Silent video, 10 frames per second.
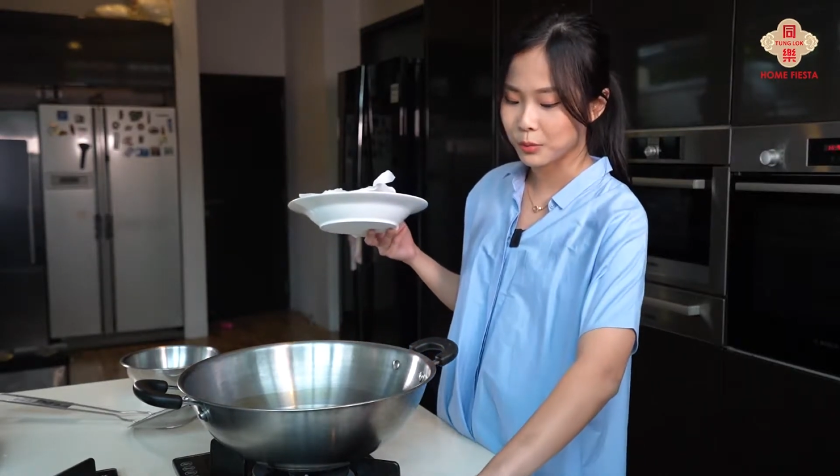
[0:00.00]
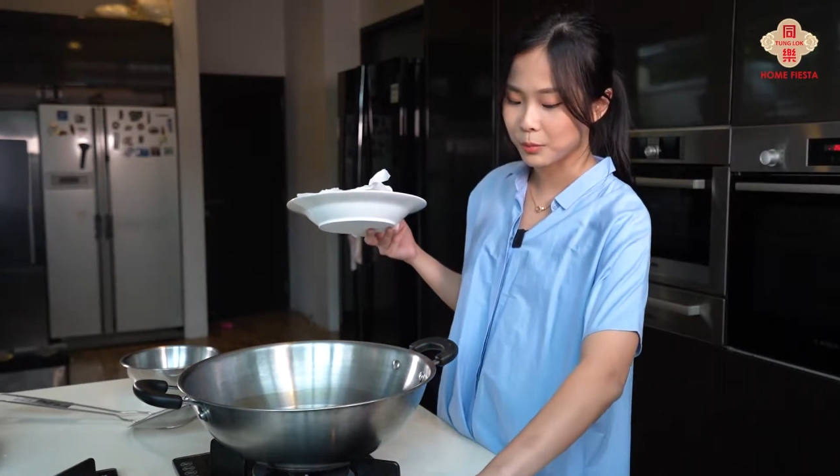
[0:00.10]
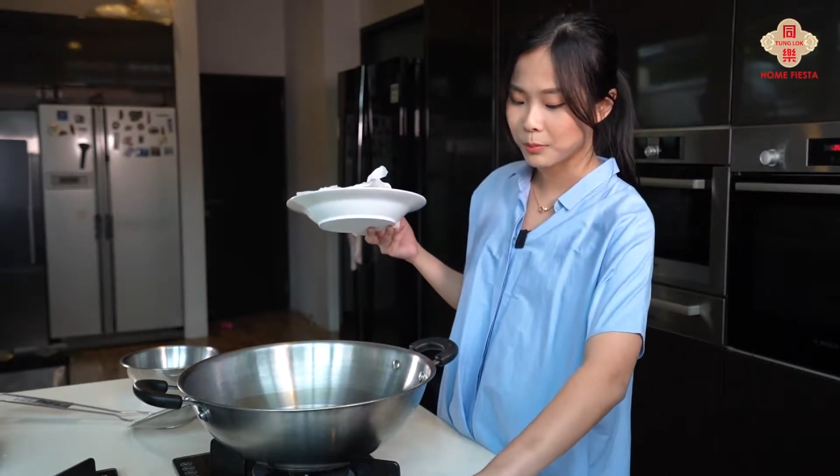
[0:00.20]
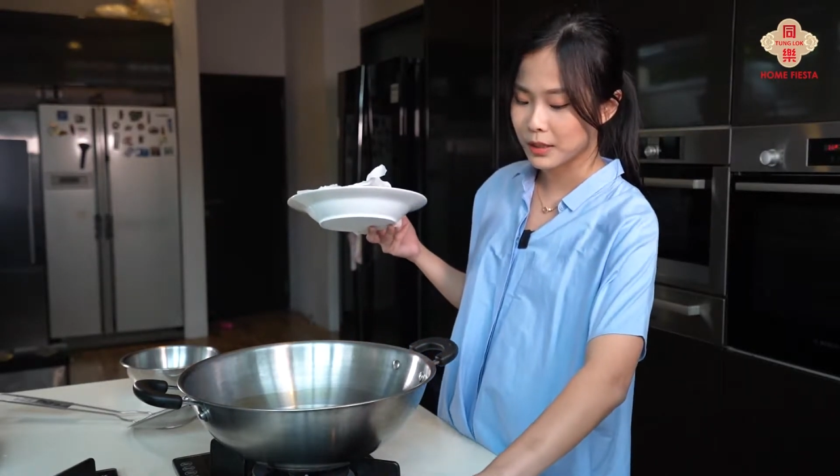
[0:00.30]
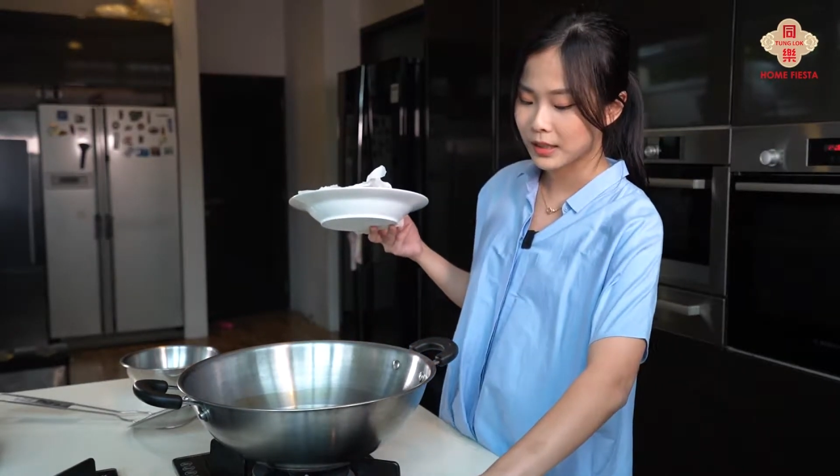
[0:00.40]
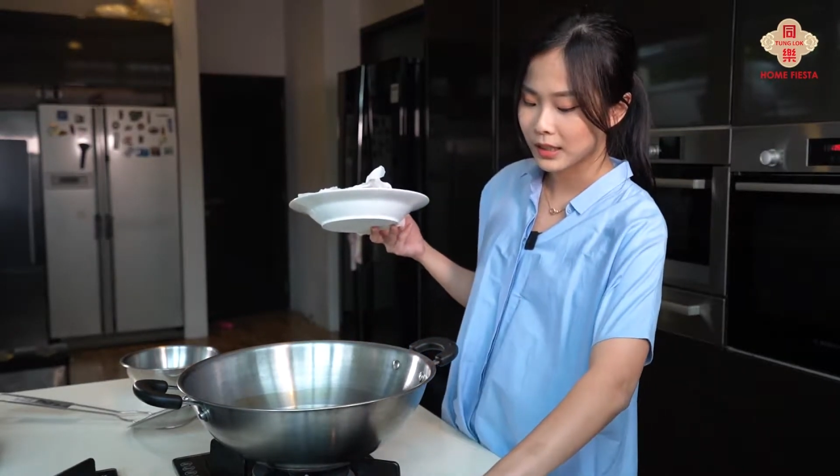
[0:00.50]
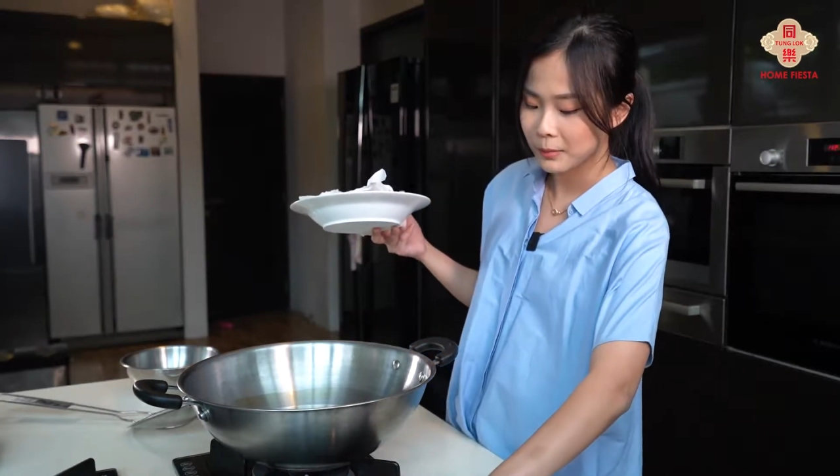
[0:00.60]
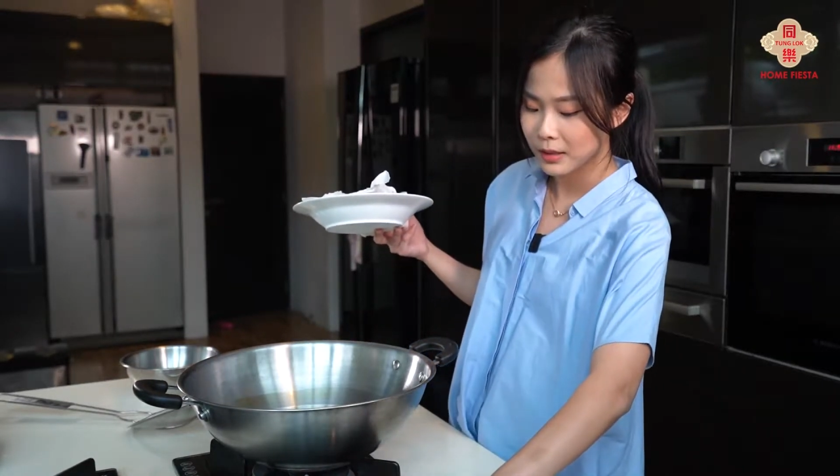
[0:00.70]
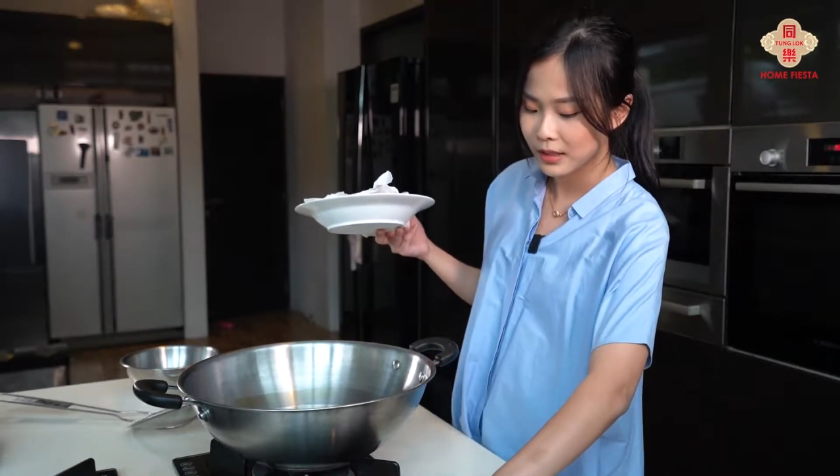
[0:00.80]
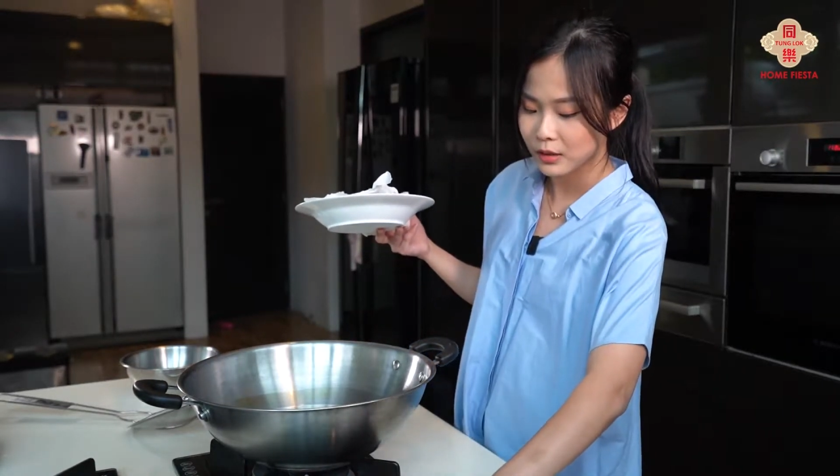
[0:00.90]
medium
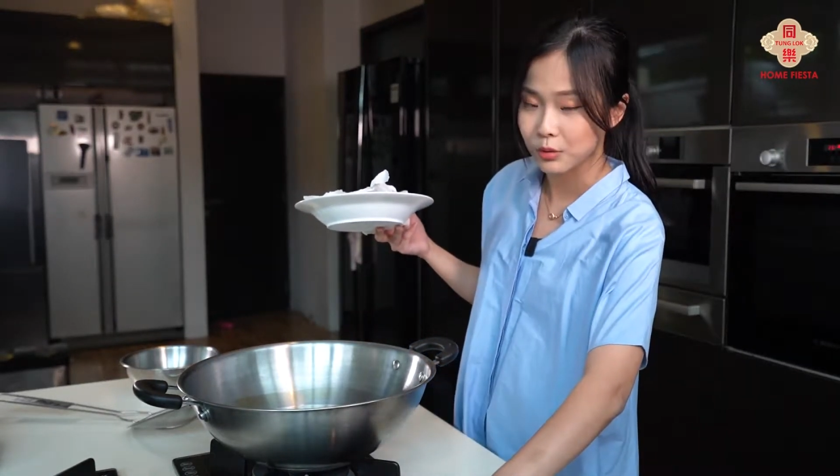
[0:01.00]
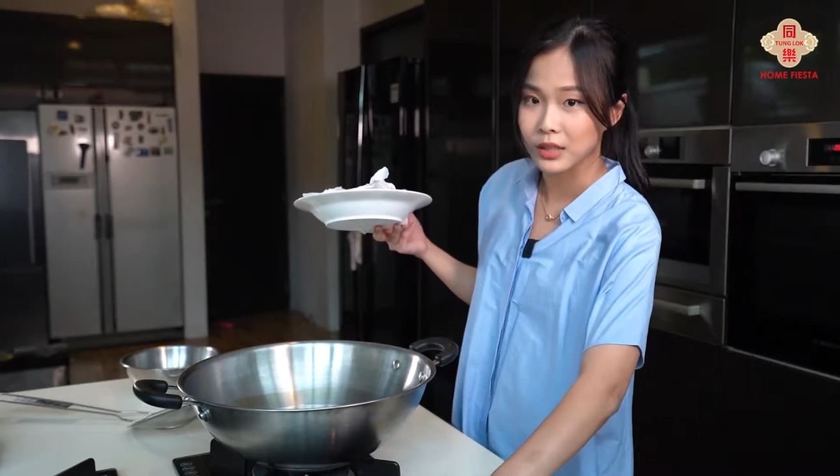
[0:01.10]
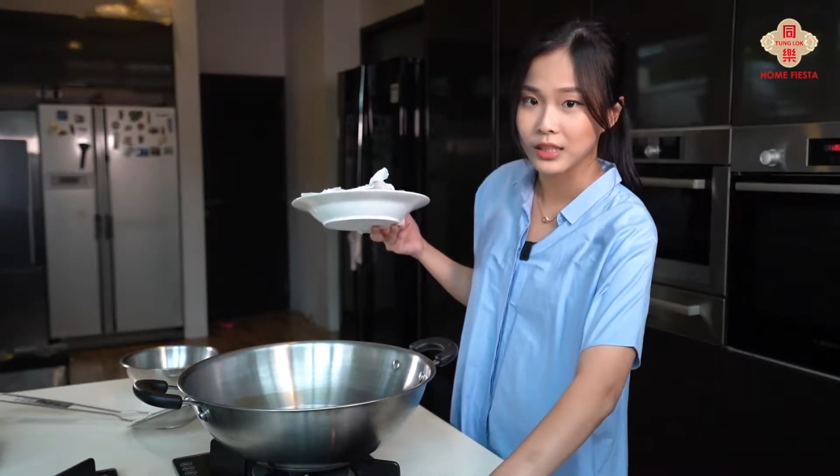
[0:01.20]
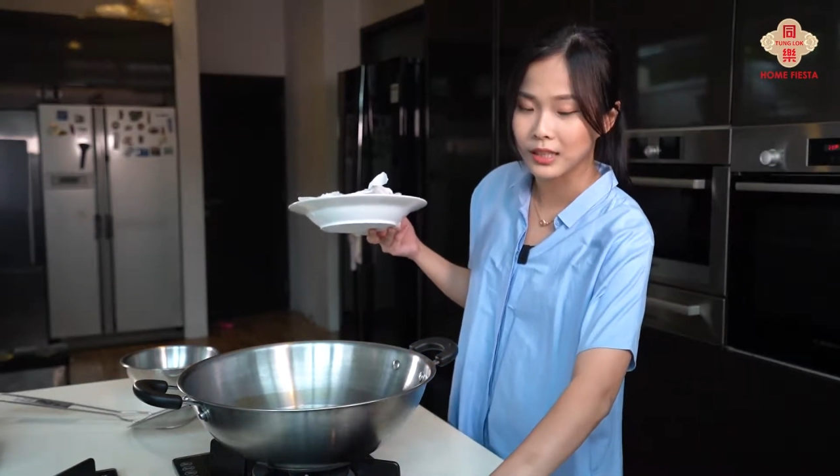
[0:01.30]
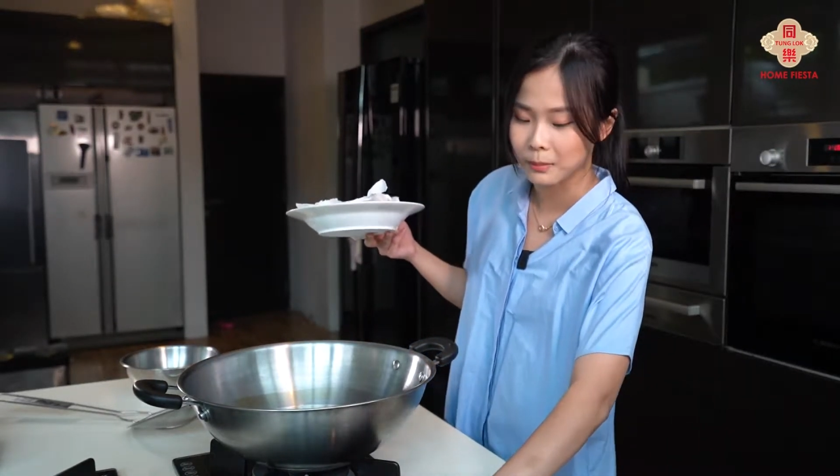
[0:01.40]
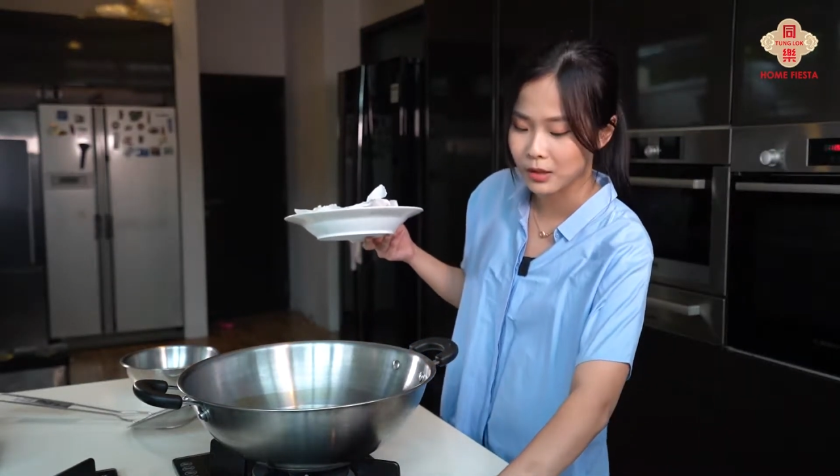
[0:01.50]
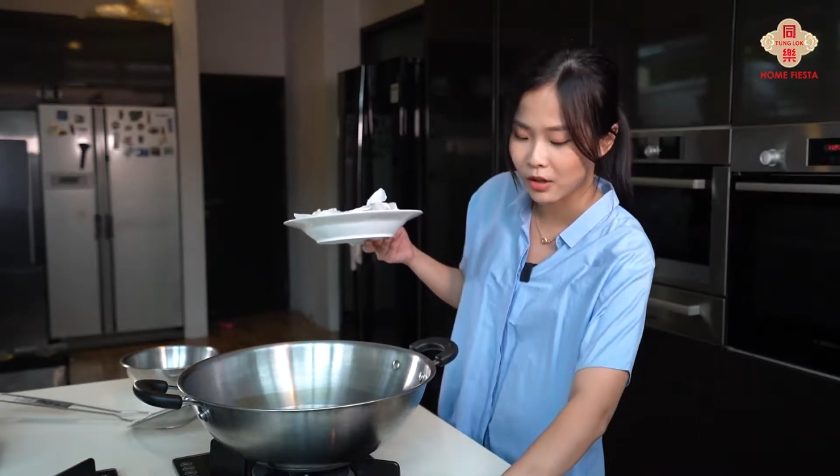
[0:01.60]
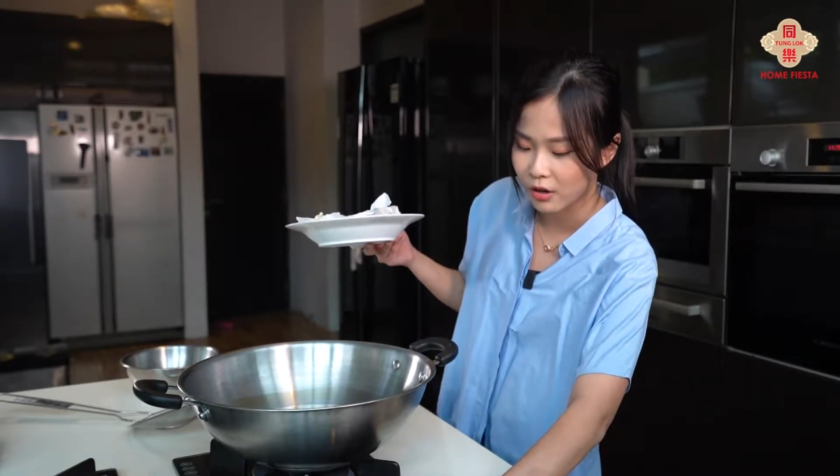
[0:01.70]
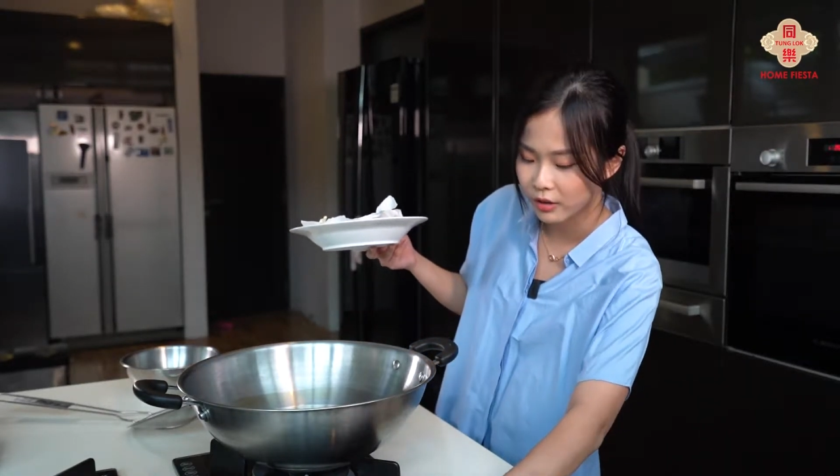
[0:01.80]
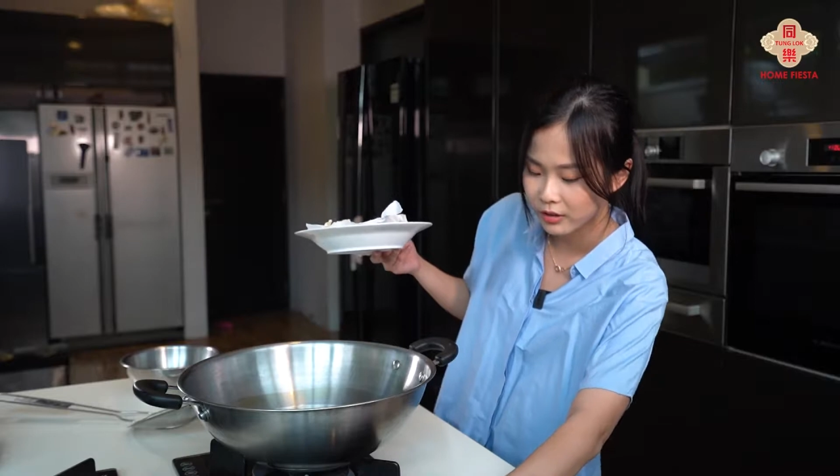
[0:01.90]
heat to heat up the oil.